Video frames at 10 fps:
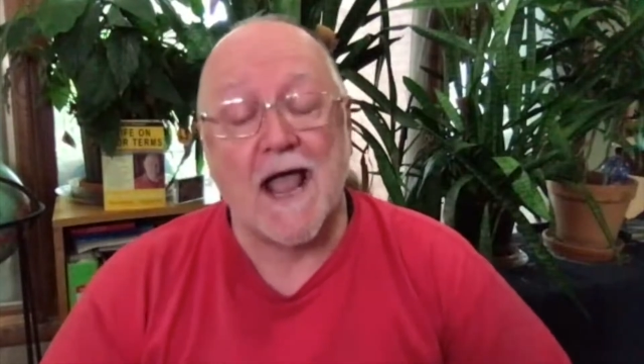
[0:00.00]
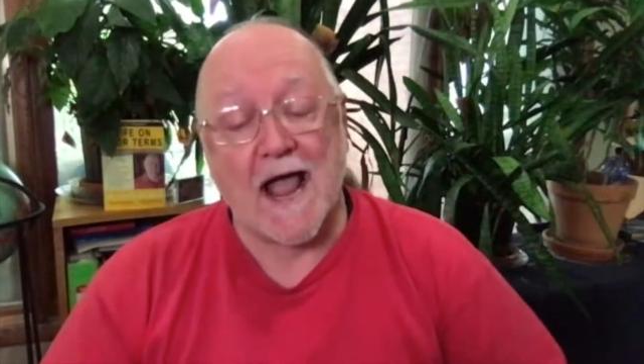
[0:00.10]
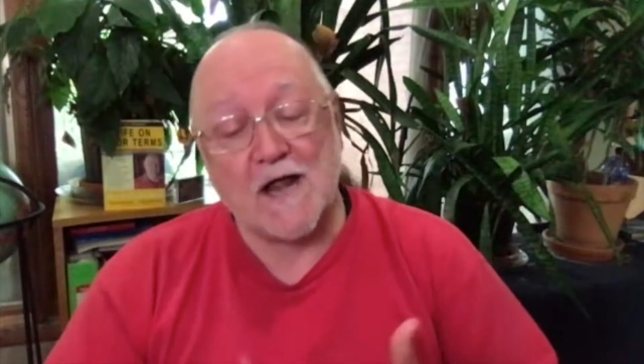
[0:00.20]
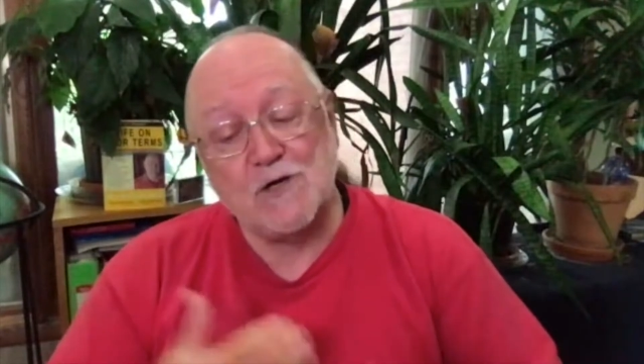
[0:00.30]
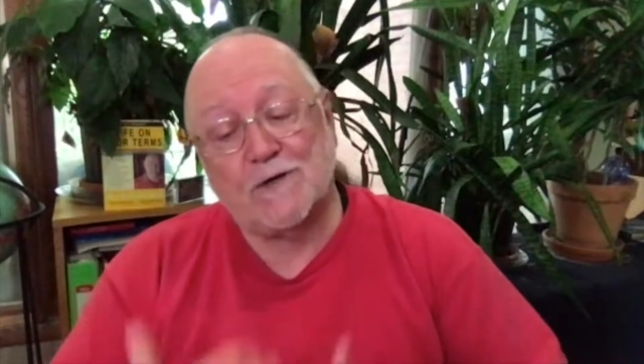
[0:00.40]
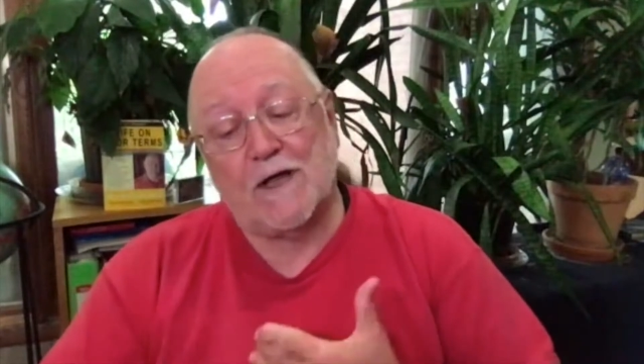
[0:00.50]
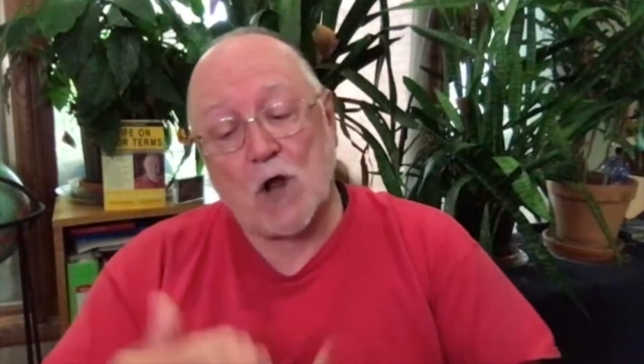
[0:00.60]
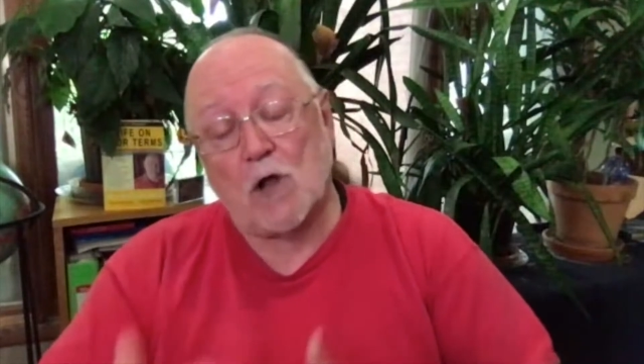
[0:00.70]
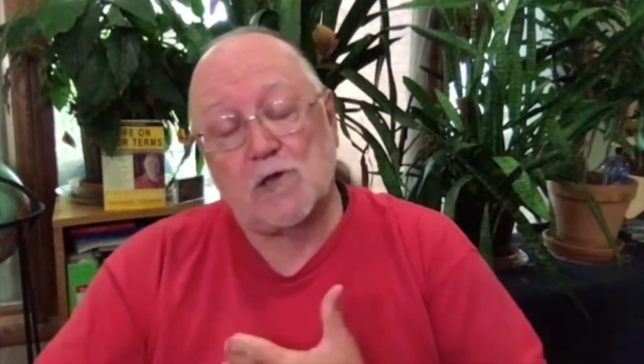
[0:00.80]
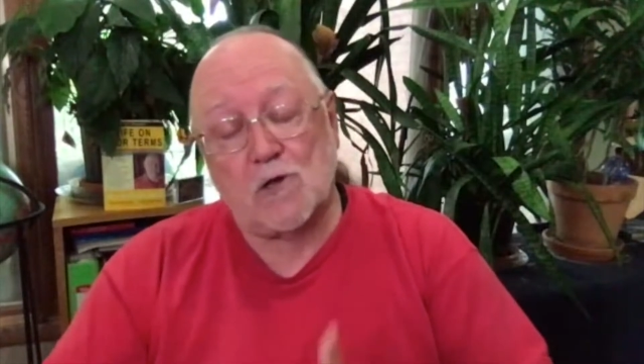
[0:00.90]
and you can
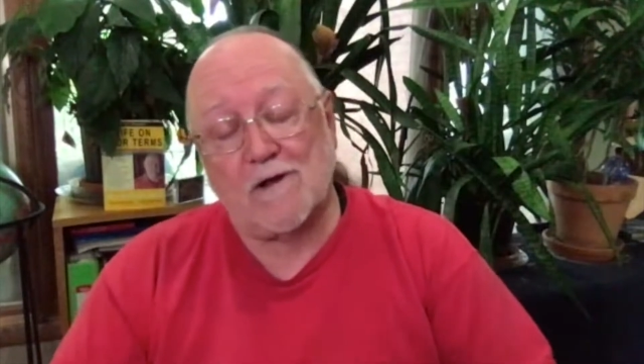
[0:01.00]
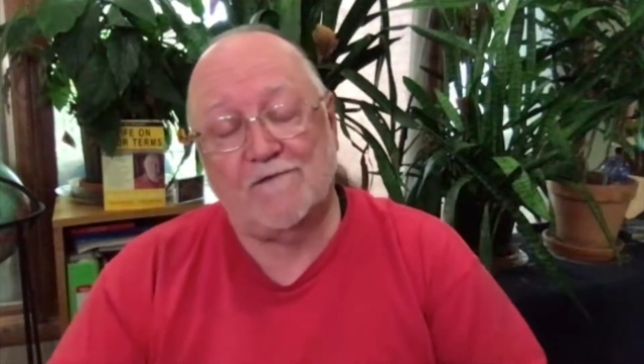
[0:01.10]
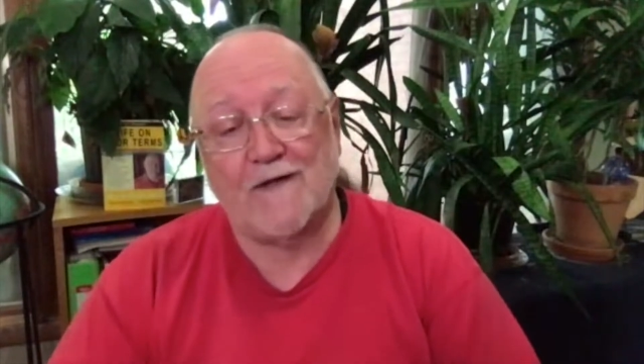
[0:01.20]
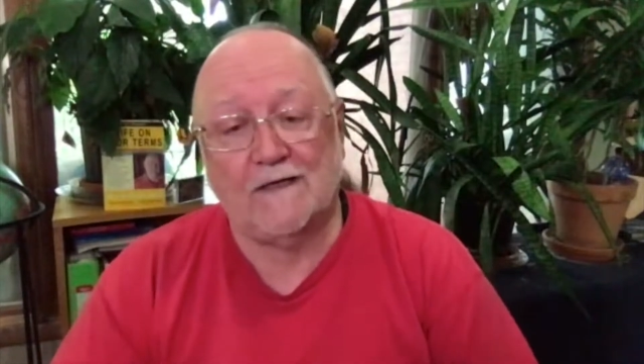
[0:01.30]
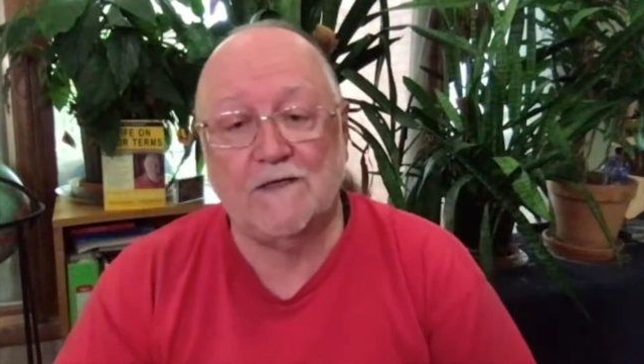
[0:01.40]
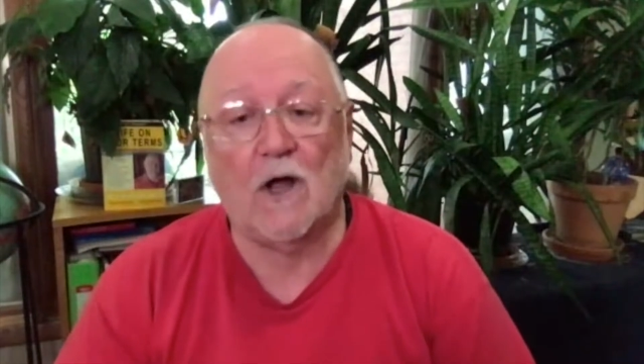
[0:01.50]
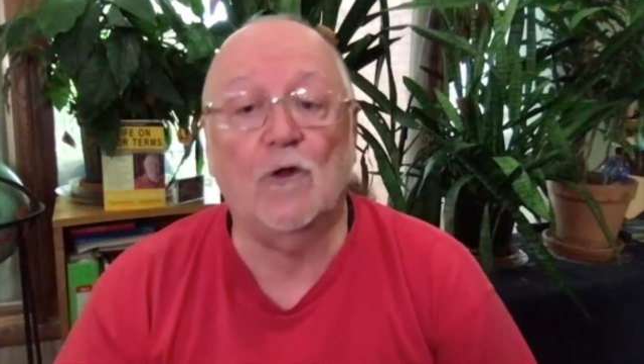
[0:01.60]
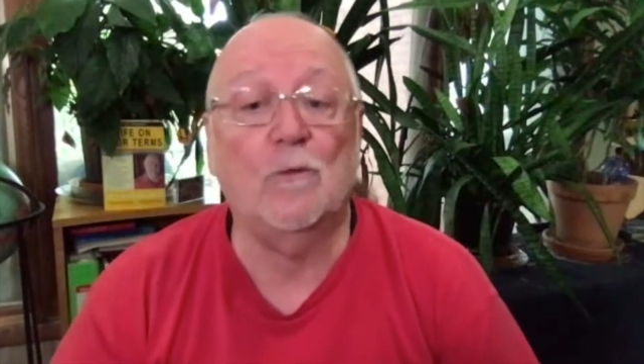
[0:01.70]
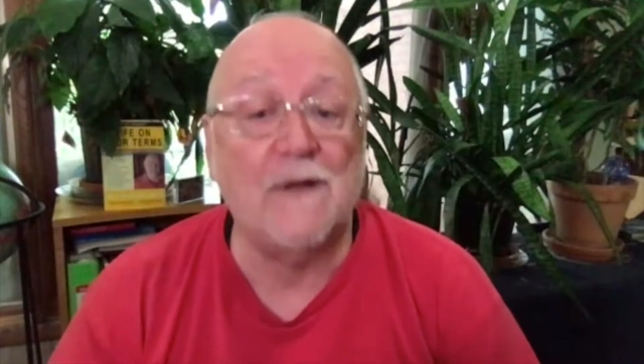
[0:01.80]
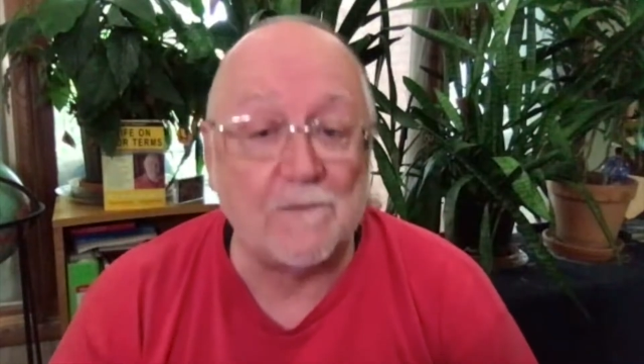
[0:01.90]
also affect
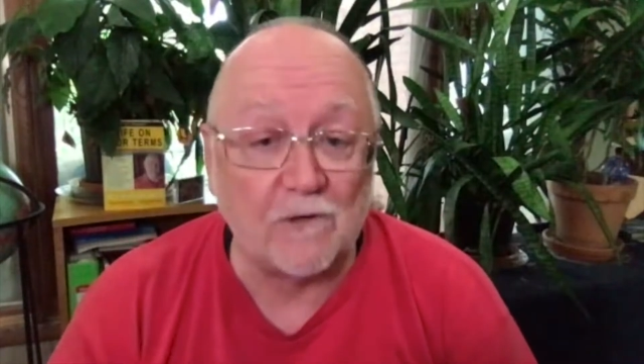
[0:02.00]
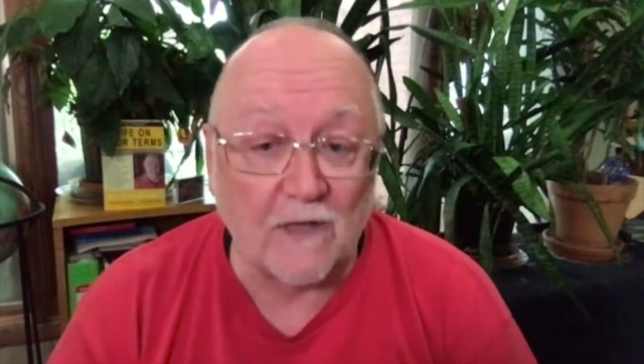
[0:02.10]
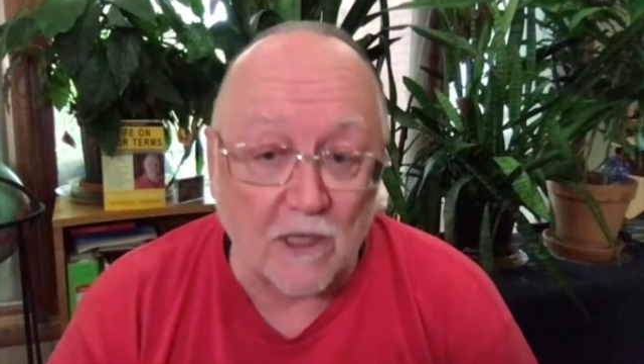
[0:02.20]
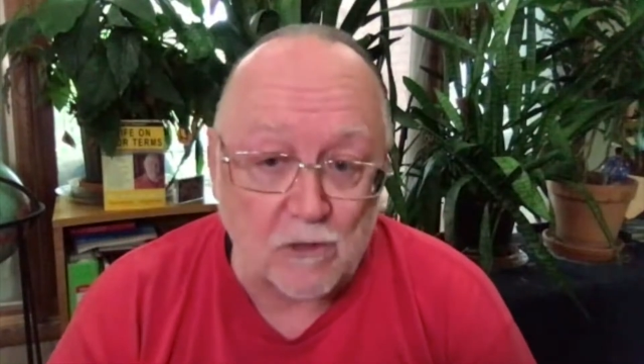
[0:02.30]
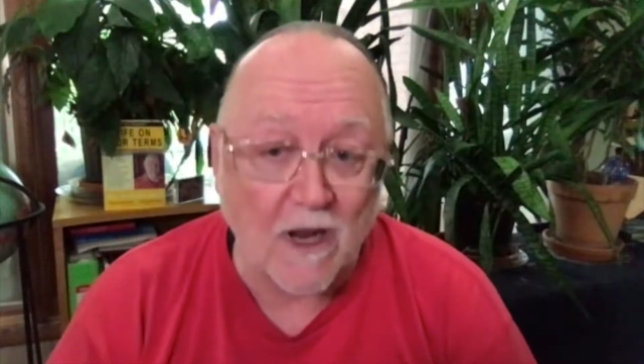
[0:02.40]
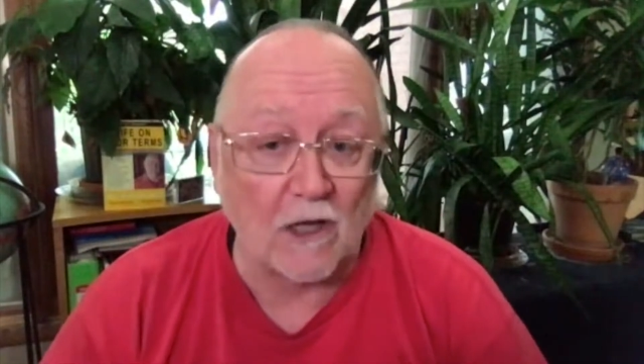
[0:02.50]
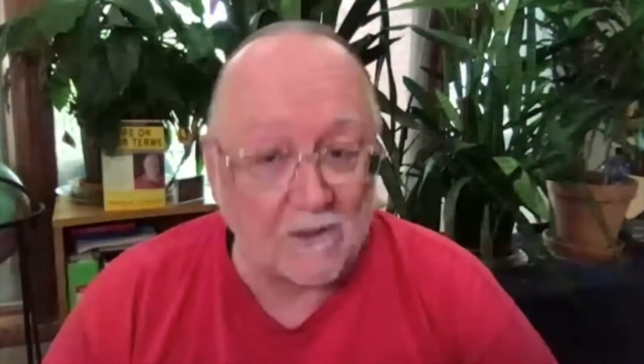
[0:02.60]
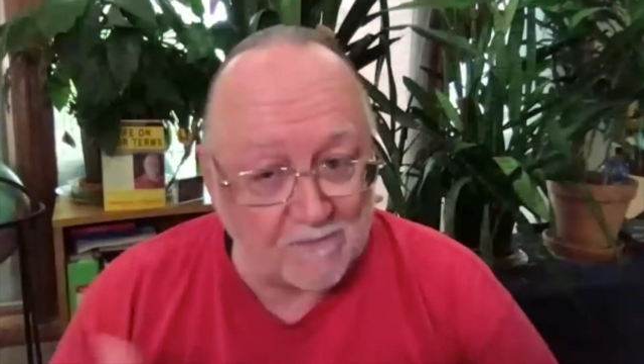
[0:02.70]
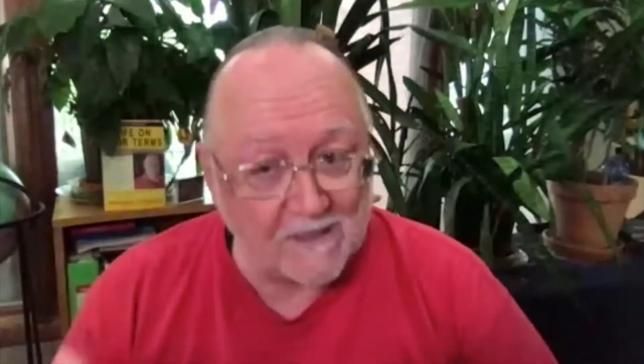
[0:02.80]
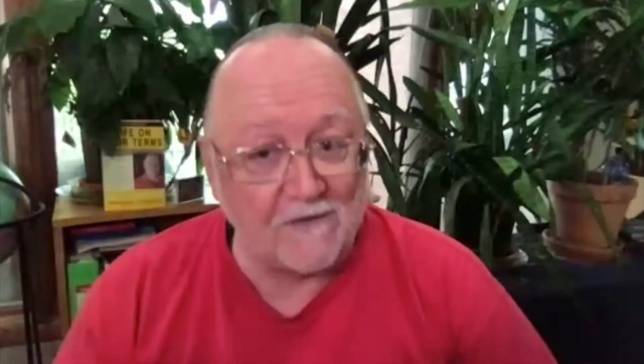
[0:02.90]
other people as well
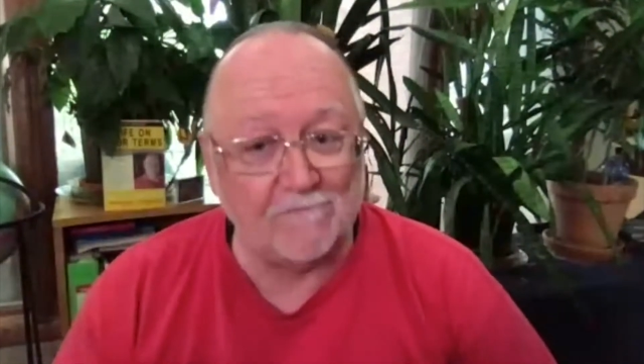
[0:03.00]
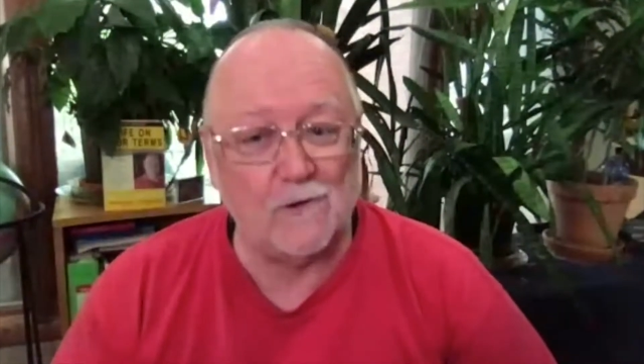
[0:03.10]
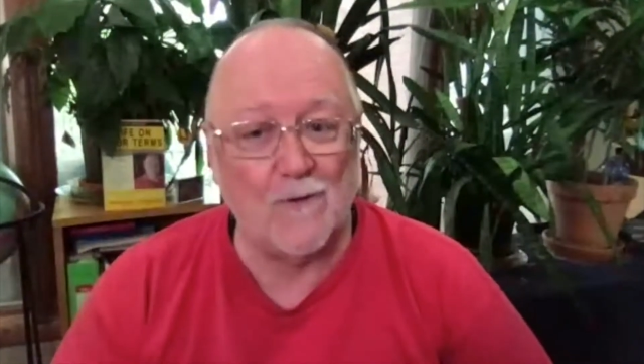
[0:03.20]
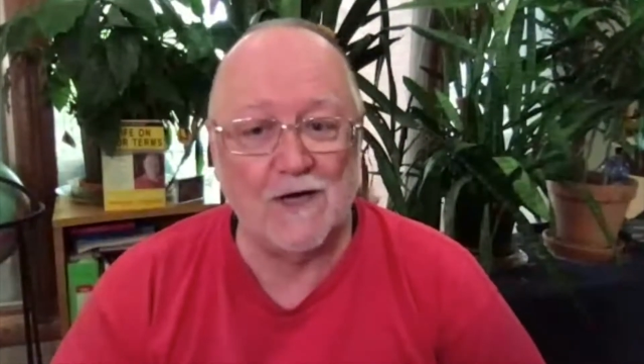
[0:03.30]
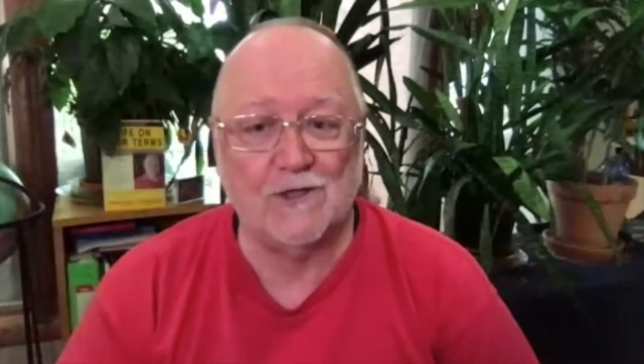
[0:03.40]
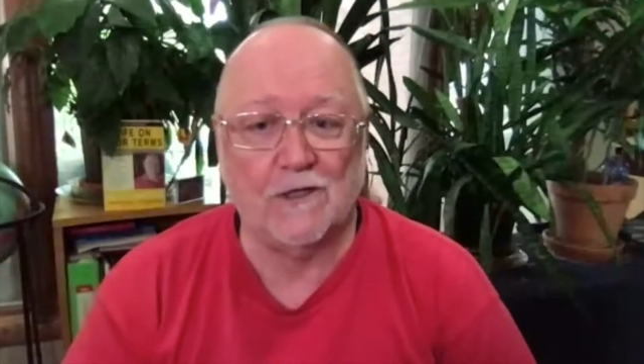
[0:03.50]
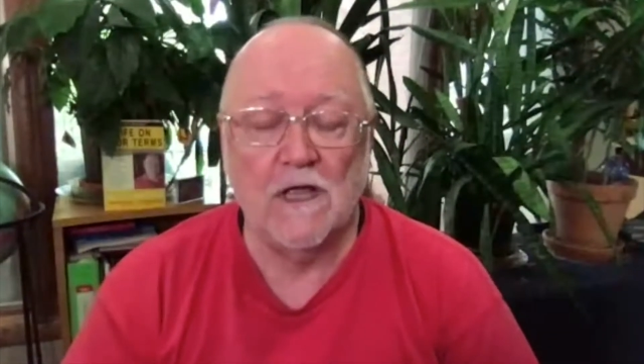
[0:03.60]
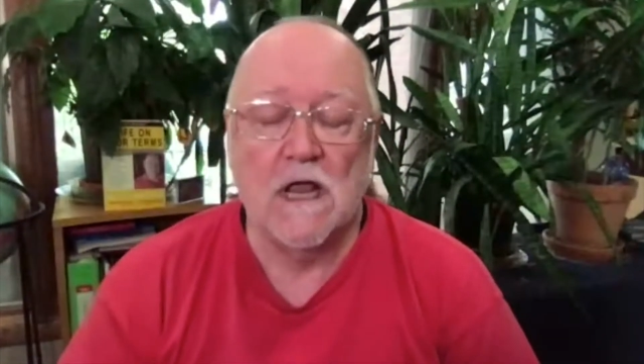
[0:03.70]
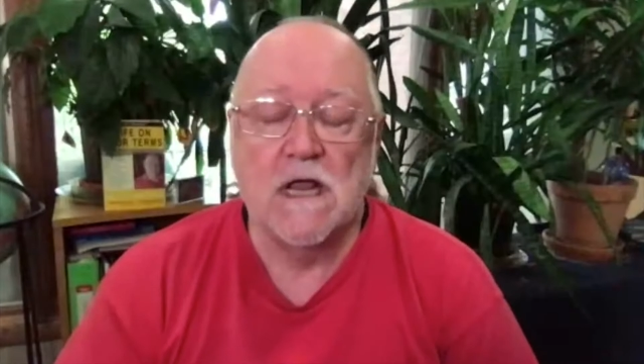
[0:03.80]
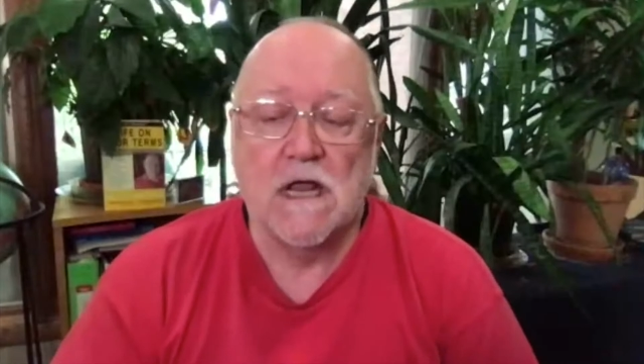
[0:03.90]
and be influential.